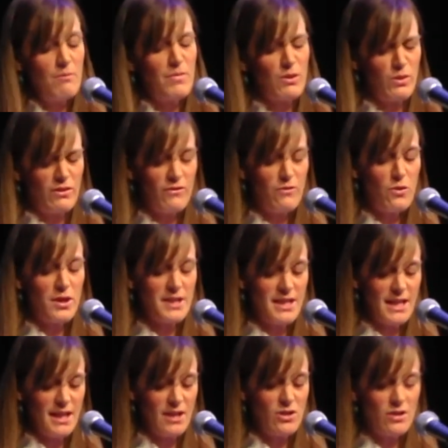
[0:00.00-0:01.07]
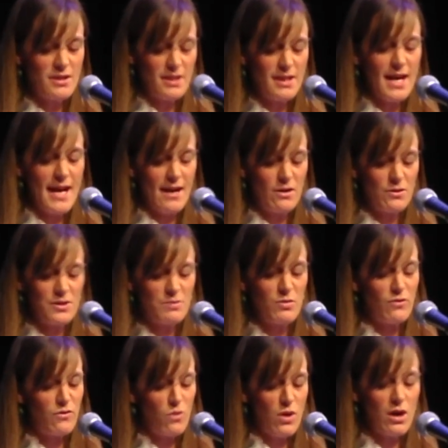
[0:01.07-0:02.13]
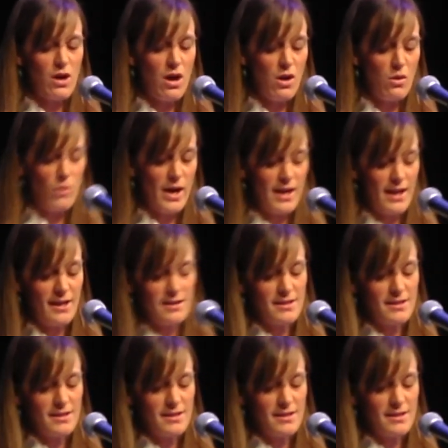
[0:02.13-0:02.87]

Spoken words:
But with 4 teenagers in the house, before call waiting,